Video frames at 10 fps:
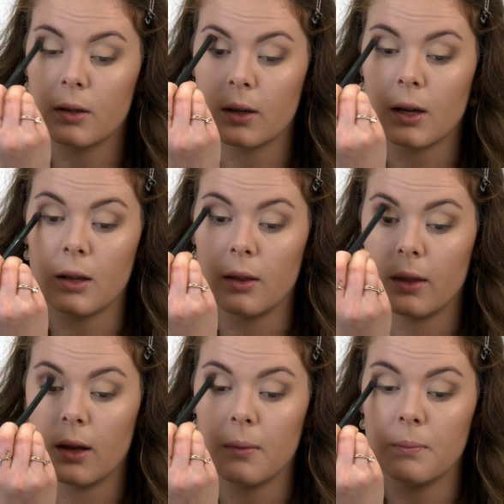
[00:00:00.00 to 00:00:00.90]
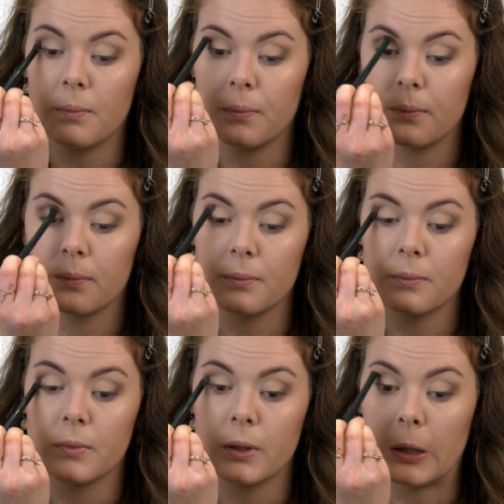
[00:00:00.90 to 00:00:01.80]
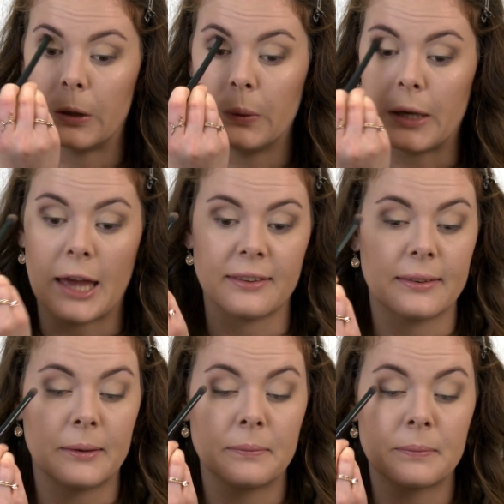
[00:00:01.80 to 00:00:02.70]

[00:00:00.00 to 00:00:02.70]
color there. Oh yes.